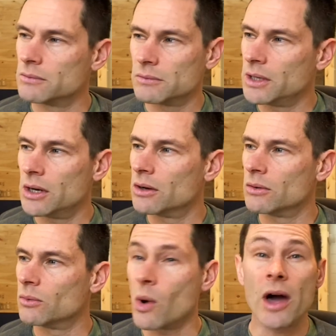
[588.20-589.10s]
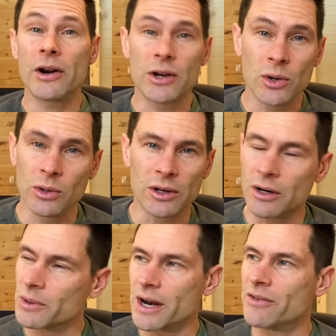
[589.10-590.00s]
water cooler,
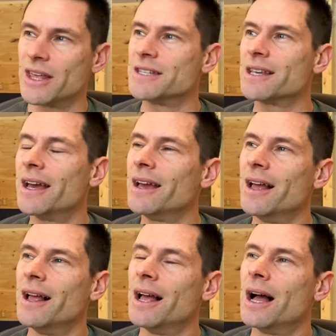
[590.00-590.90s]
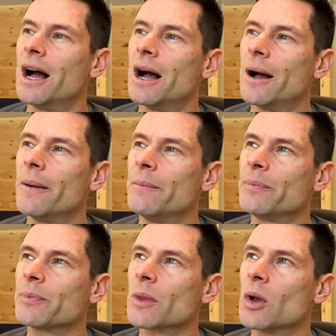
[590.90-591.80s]
whatever they say,
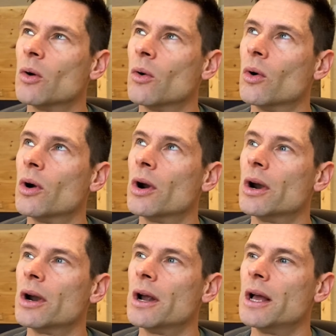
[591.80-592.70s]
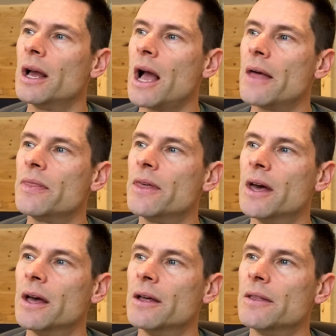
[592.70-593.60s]
or at
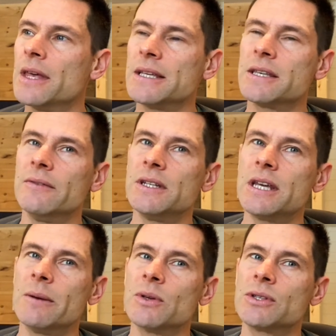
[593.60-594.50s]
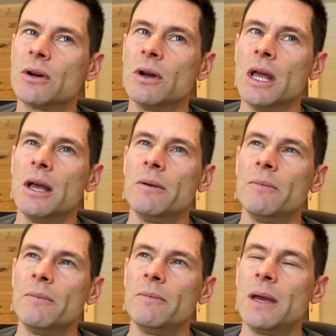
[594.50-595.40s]
the Thanksgiving table. So
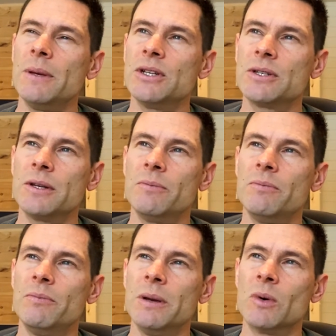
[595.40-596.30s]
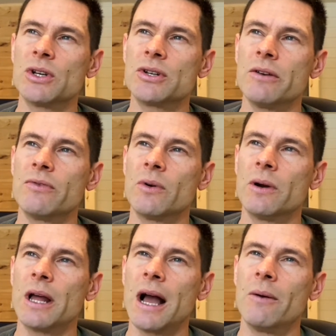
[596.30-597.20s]
maybe just to be more
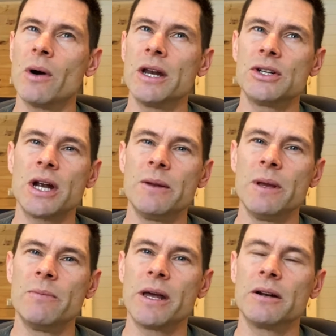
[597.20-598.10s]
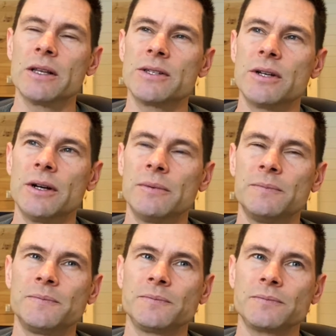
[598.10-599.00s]
straightforward, I want to try to be a better listener
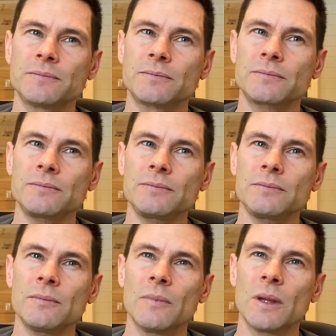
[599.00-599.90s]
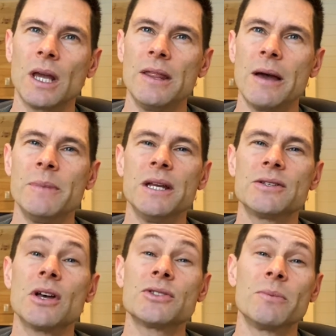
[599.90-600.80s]
And that means
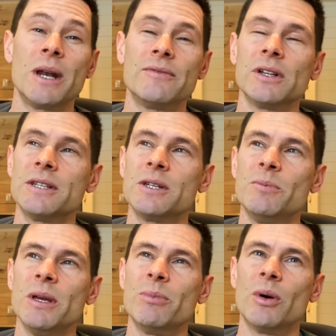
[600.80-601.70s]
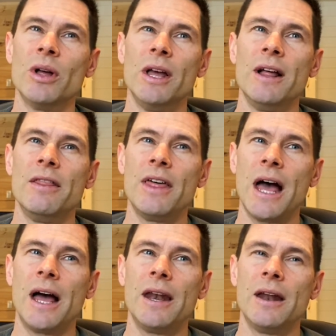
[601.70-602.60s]
also I'm going to have to listen to people
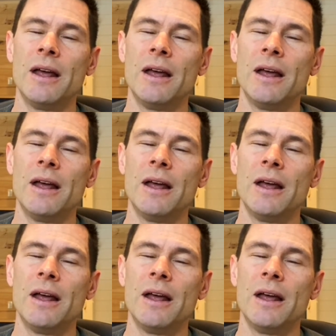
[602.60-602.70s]
that